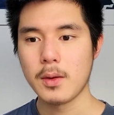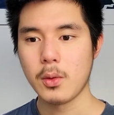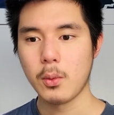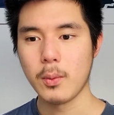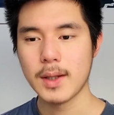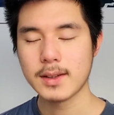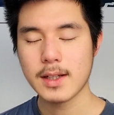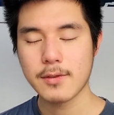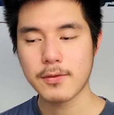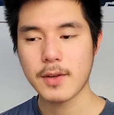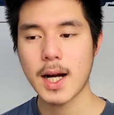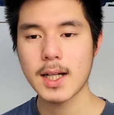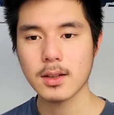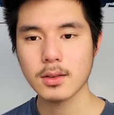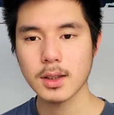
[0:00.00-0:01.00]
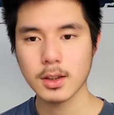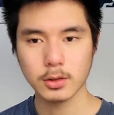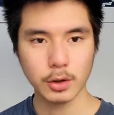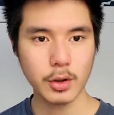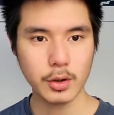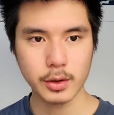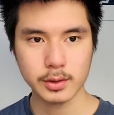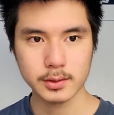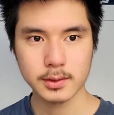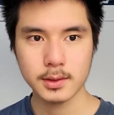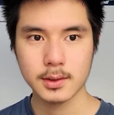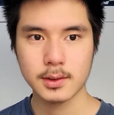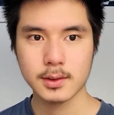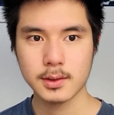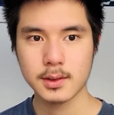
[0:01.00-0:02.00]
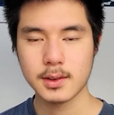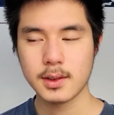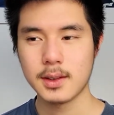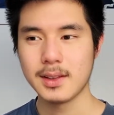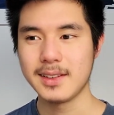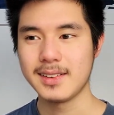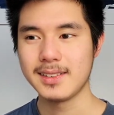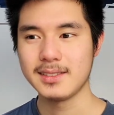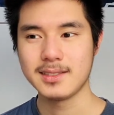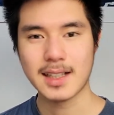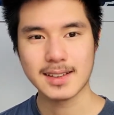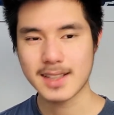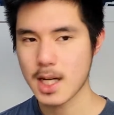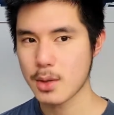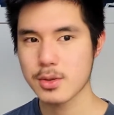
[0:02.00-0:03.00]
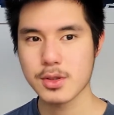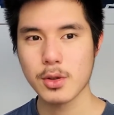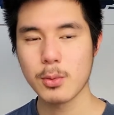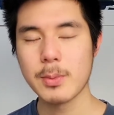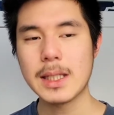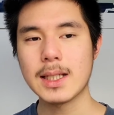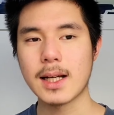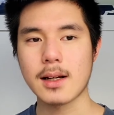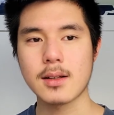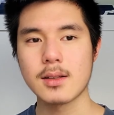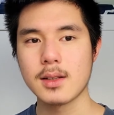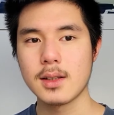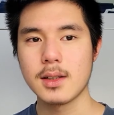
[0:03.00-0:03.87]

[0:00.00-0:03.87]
when they finally learn that there is no meaning,